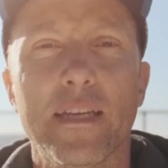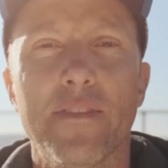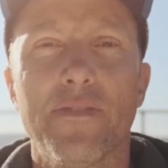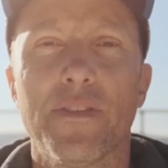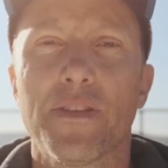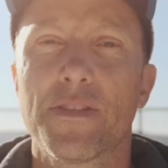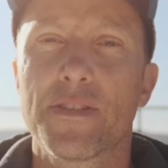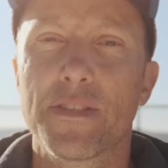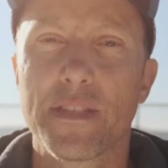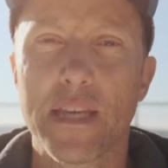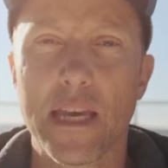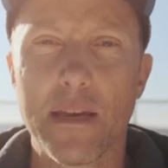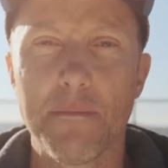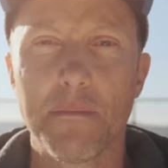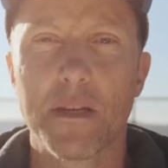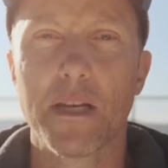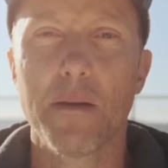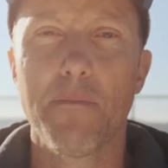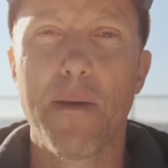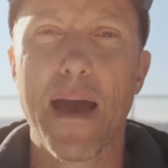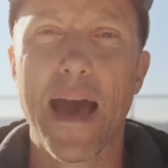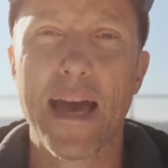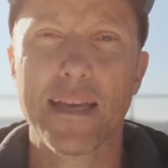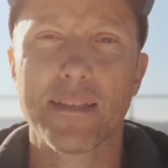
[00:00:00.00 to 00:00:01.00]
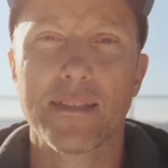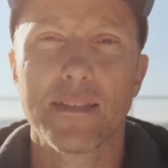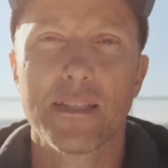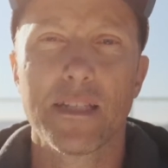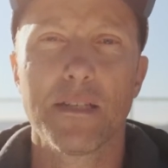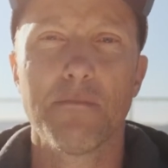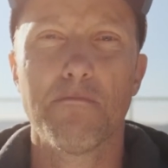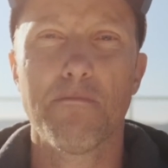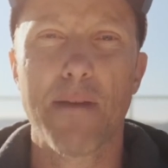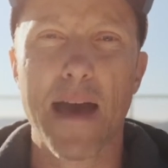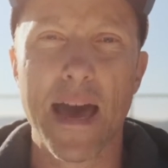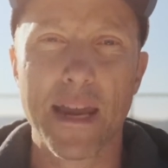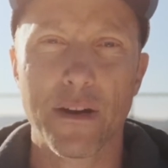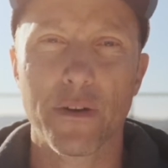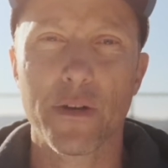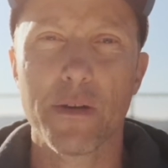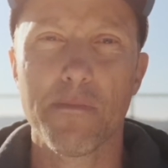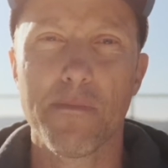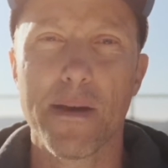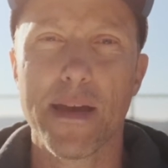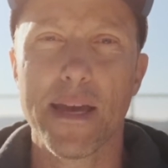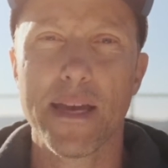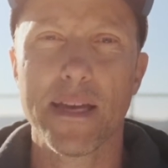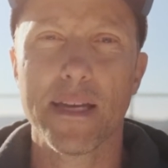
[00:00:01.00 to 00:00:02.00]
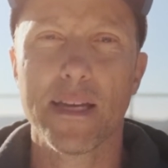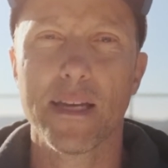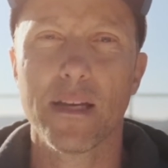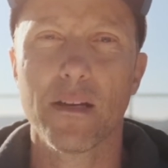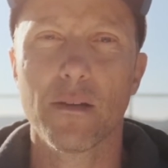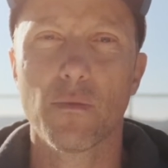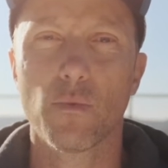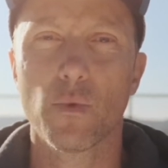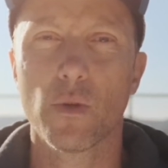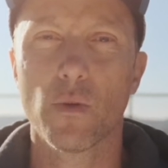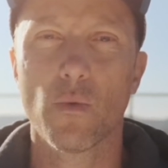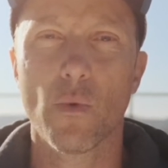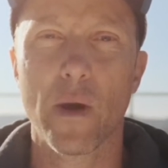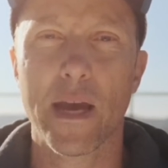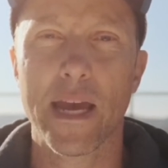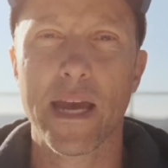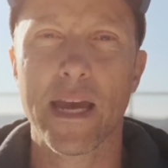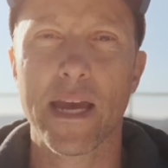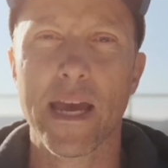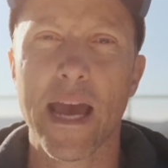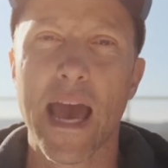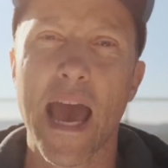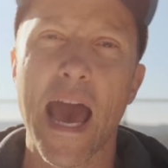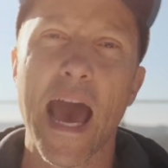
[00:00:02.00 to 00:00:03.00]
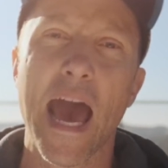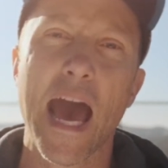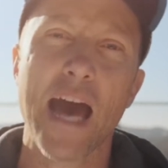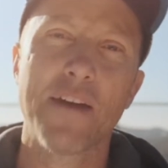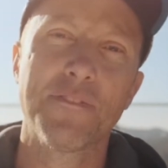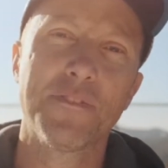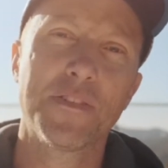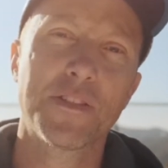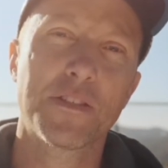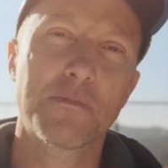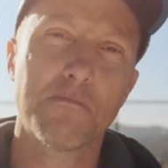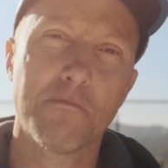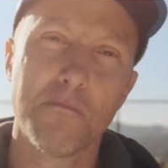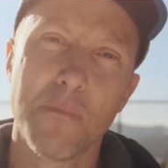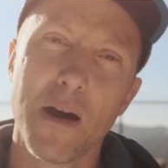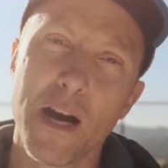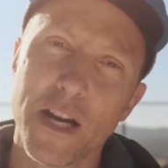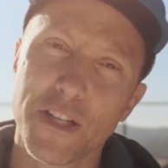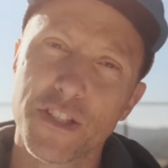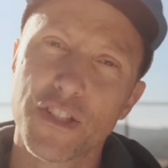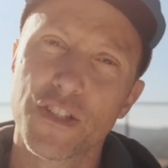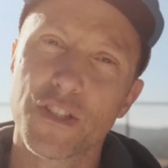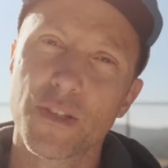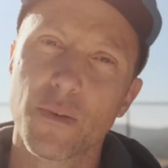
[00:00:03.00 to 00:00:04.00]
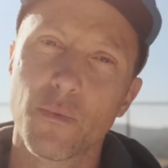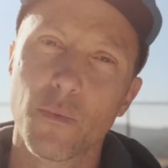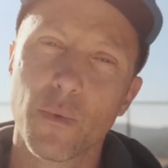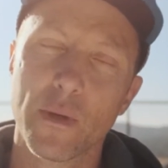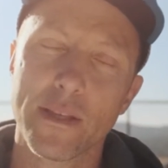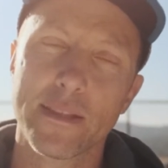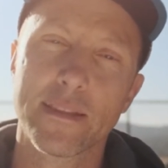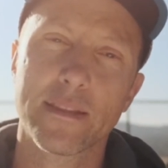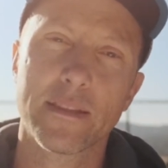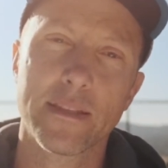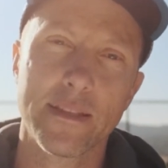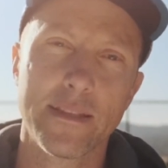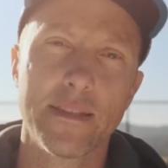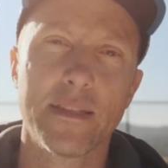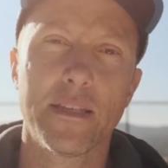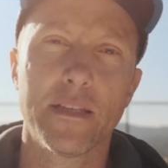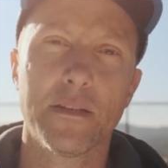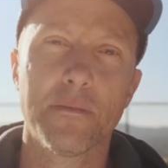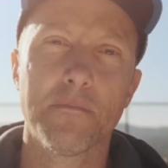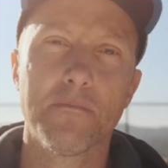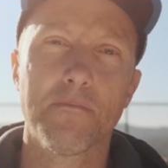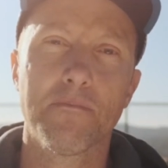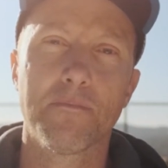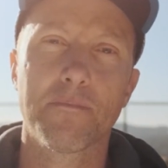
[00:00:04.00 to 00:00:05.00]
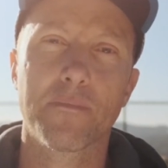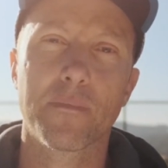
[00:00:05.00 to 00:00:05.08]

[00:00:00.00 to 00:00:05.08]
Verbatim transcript: the same capacity battery bank will weigh half as much with lithium.